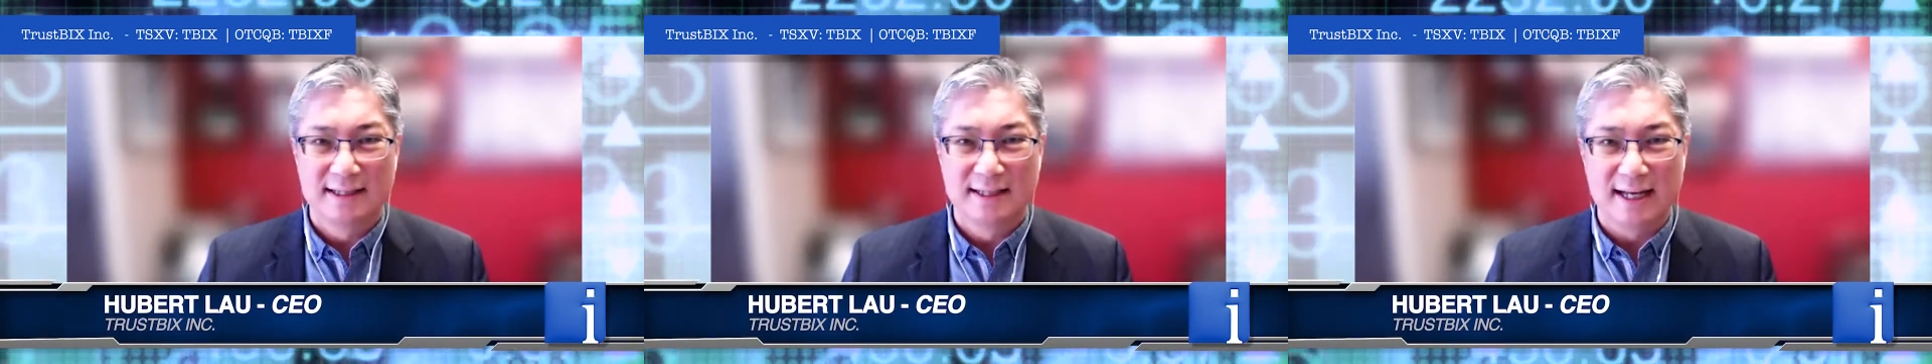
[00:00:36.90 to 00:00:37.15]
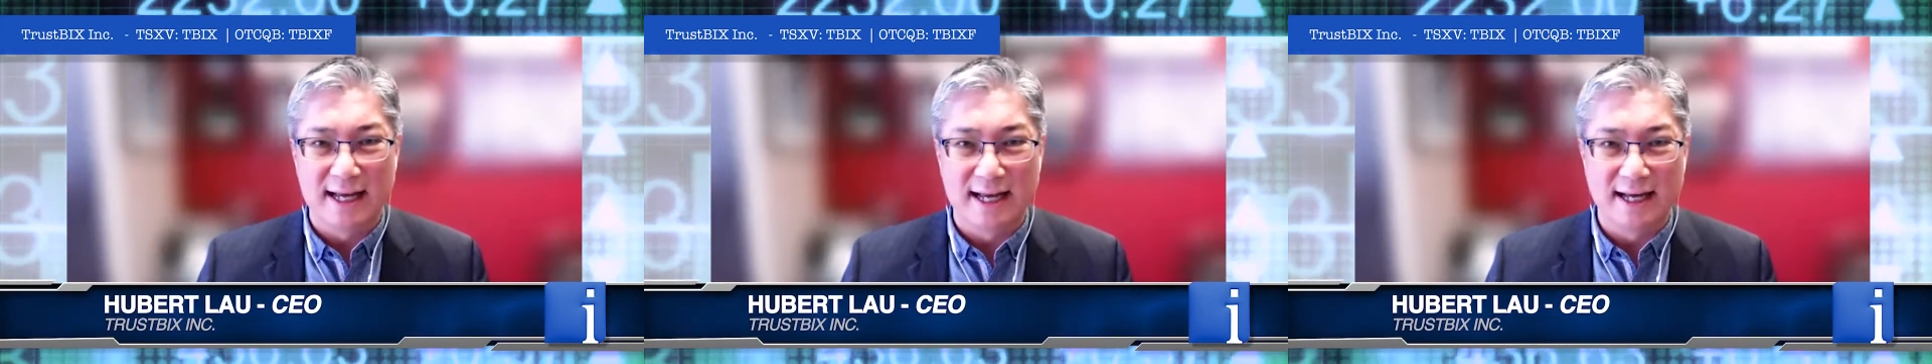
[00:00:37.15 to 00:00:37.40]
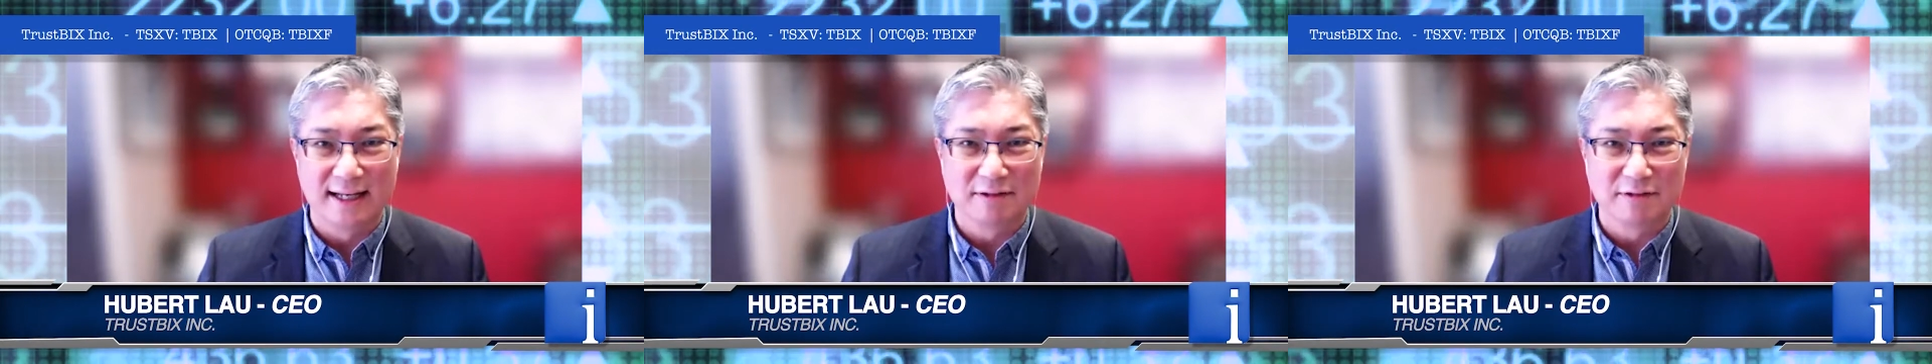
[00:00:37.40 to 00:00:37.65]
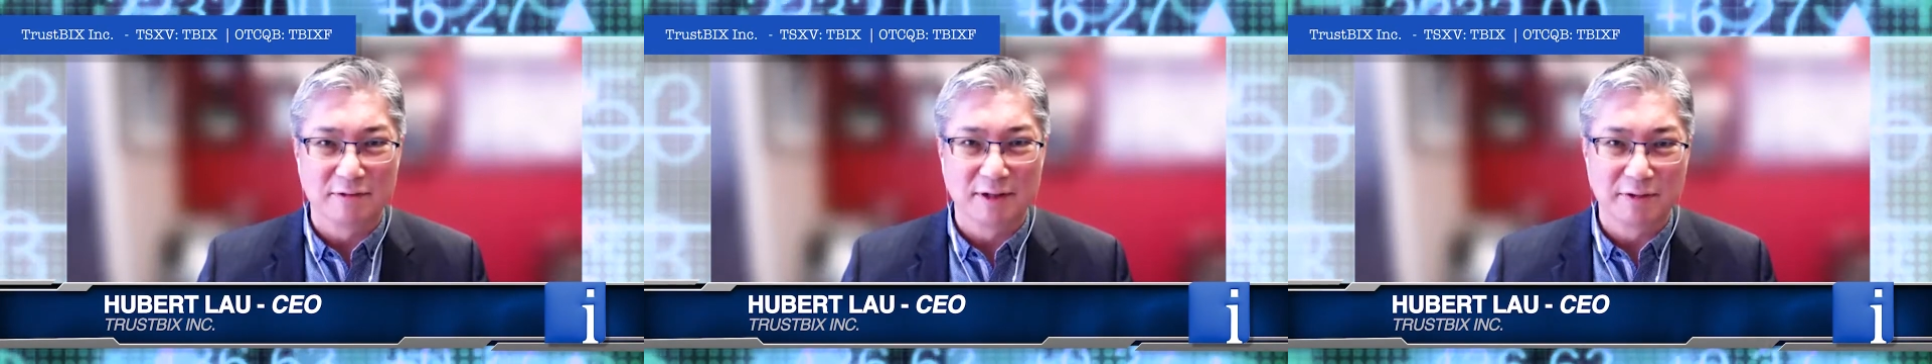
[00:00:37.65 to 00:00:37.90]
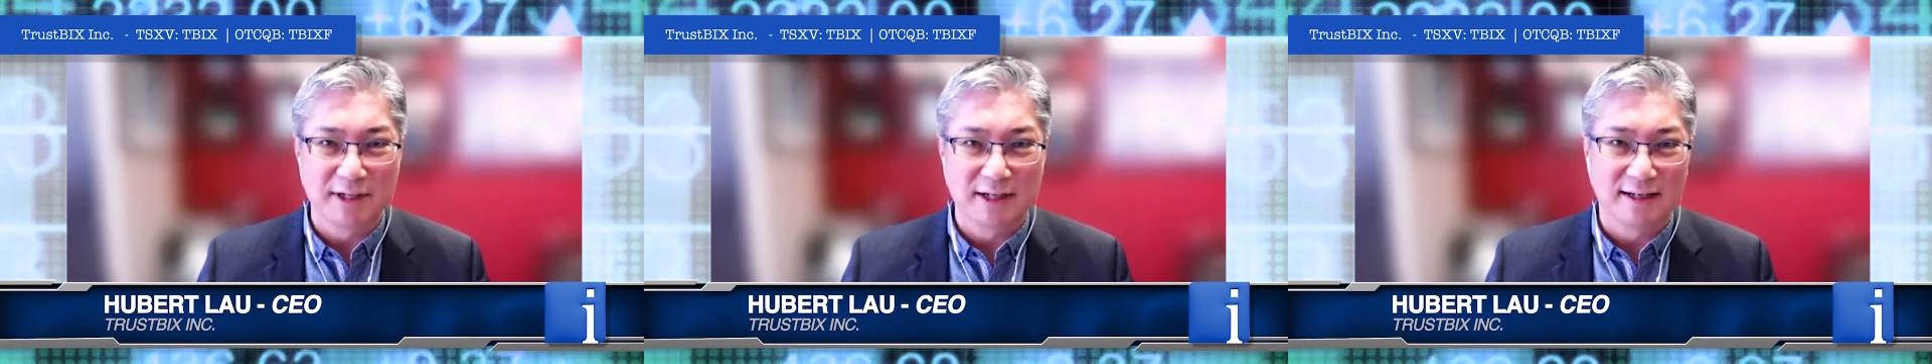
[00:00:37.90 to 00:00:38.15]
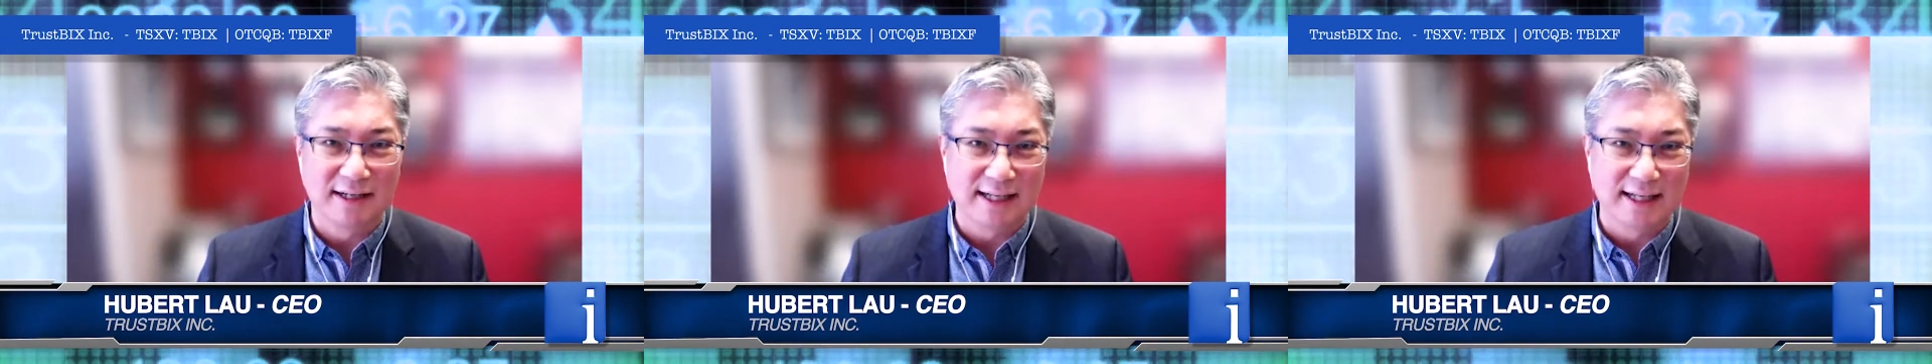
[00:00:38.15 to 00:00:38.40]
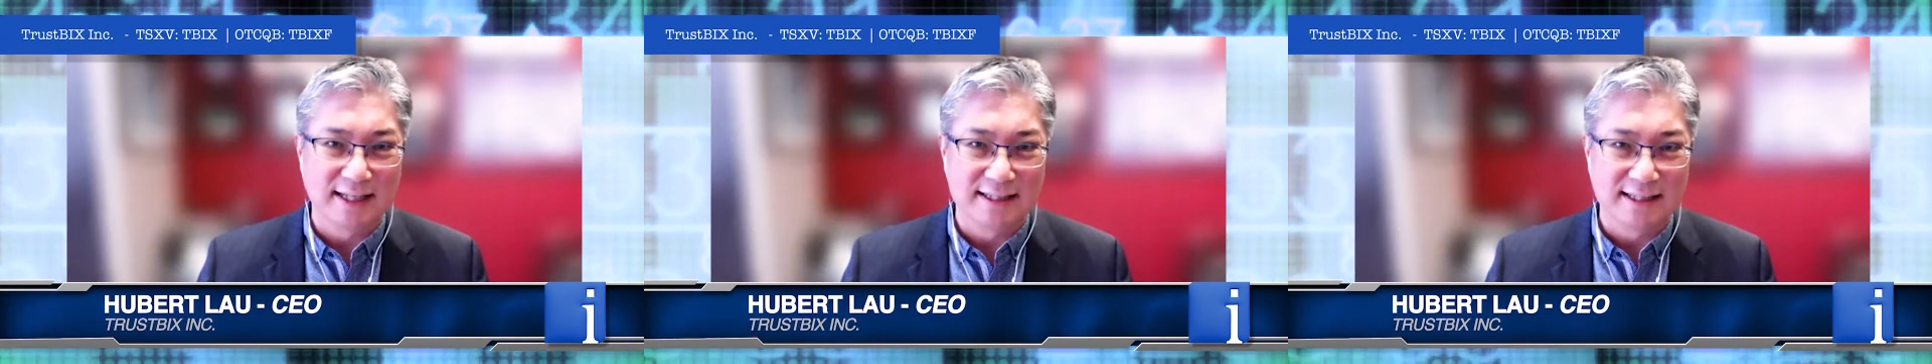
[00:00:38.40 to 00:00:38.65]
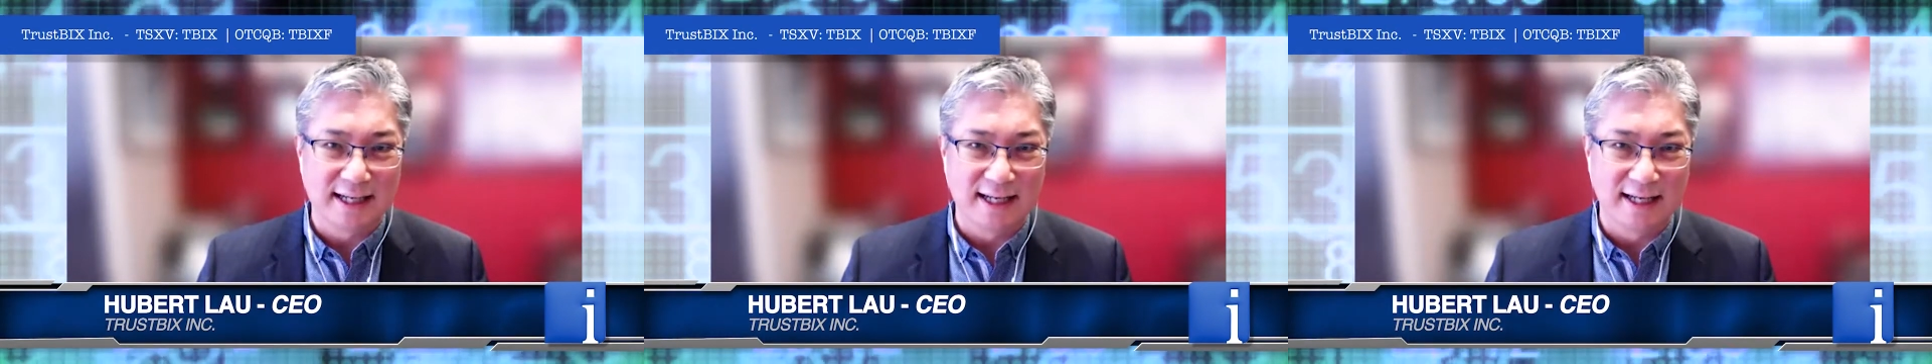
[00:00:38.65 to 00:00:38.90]
And what we are
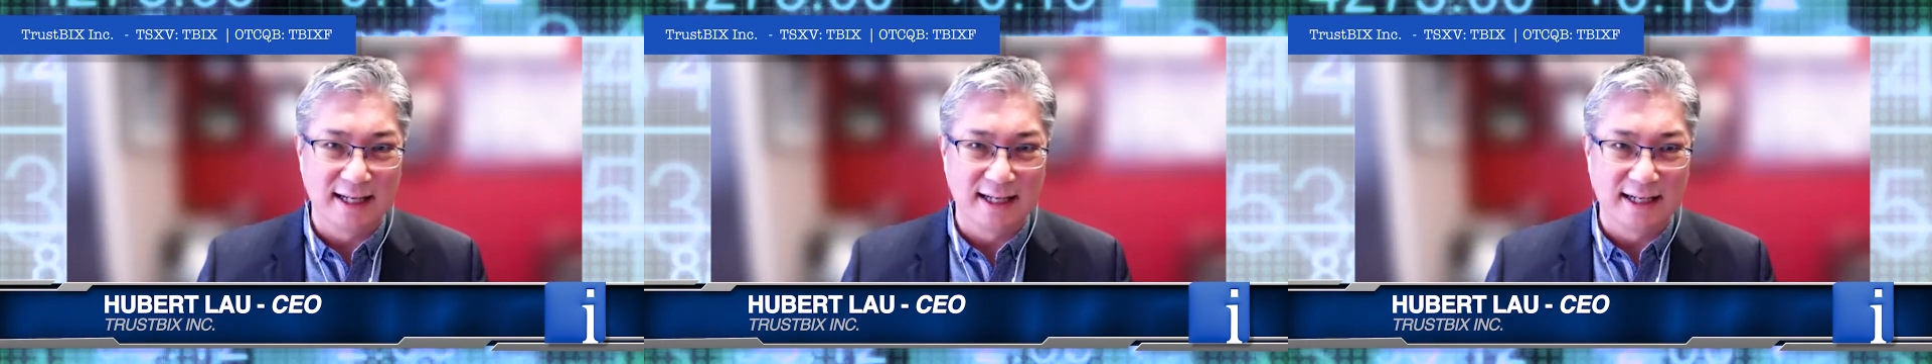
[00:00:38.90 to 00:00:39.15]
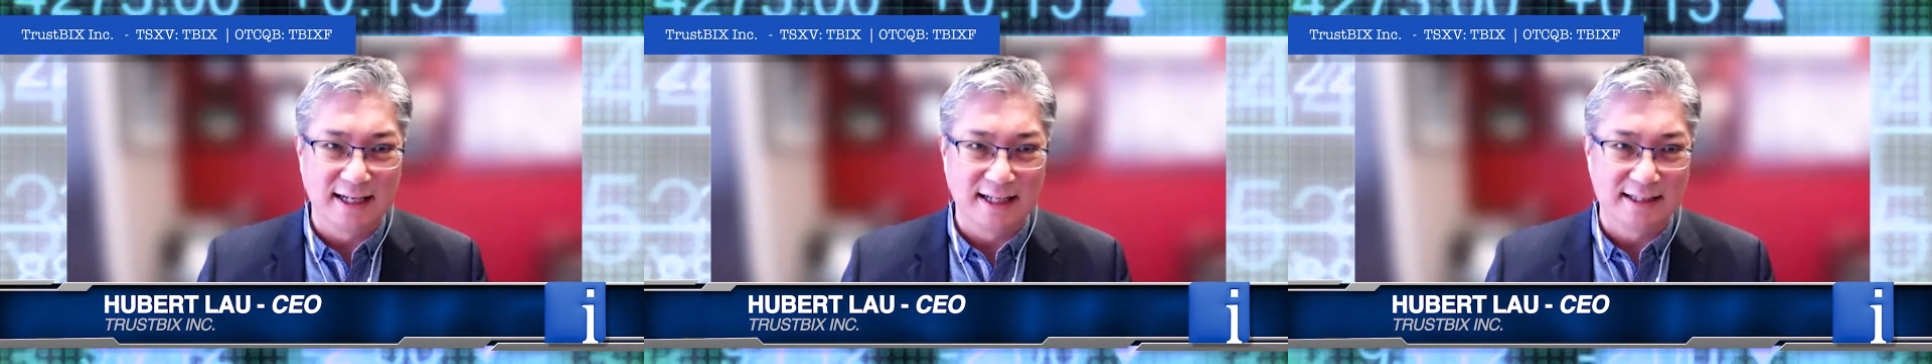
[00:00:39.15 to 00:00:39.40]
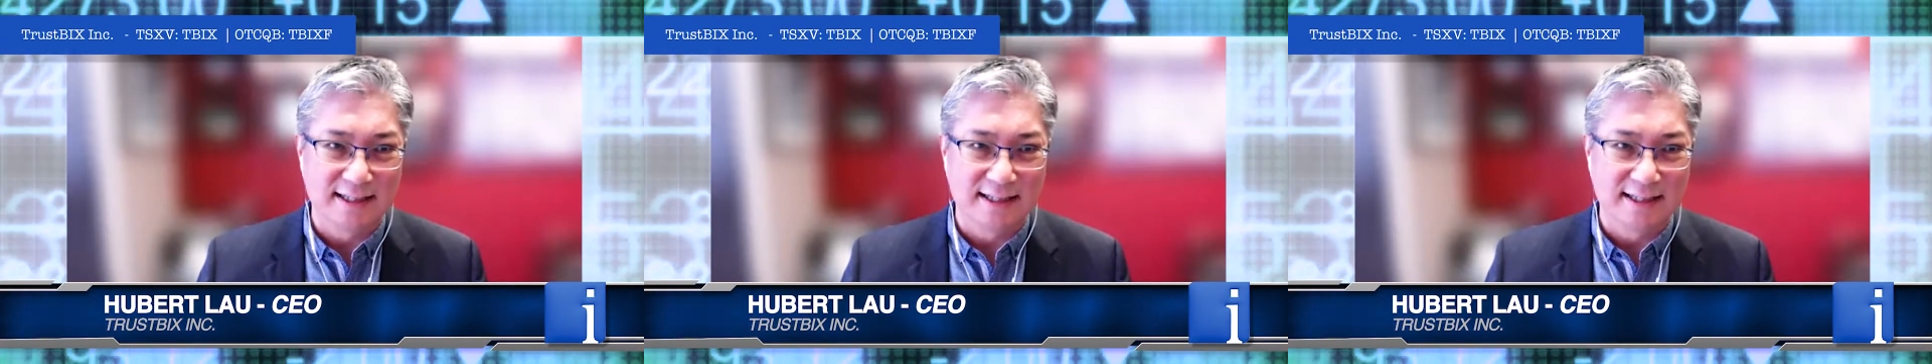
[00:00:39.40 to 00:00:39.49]
is a uh,